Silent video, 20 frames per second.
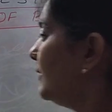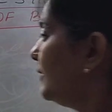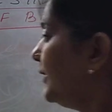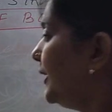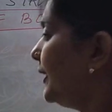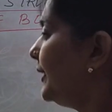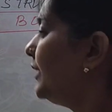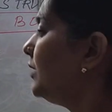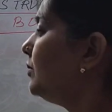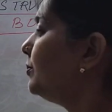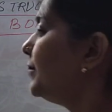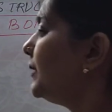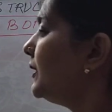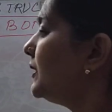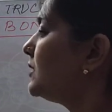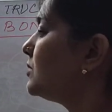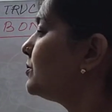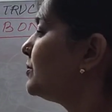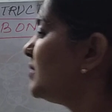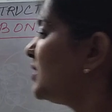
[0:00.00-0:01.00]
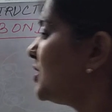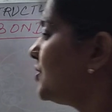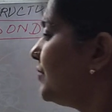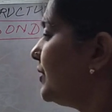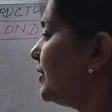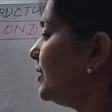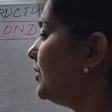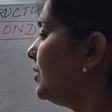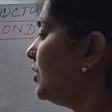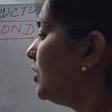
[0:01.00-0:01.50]
taking place
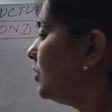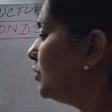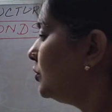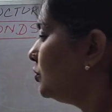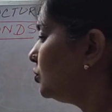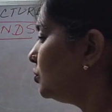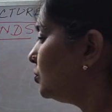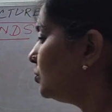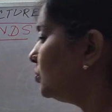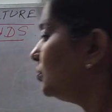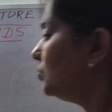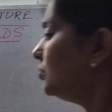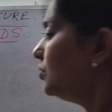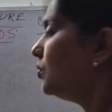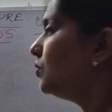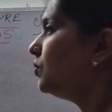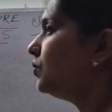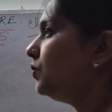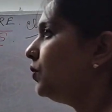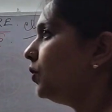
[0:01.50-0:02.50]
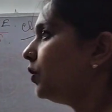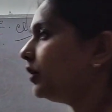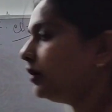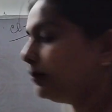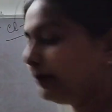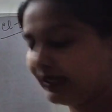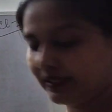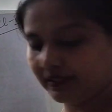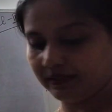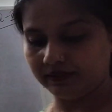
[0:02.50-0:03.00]
between two
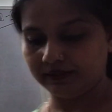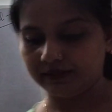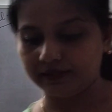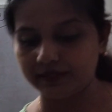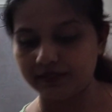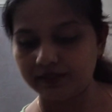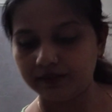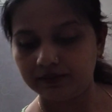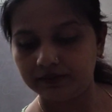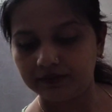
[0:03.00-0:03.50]
non-metals.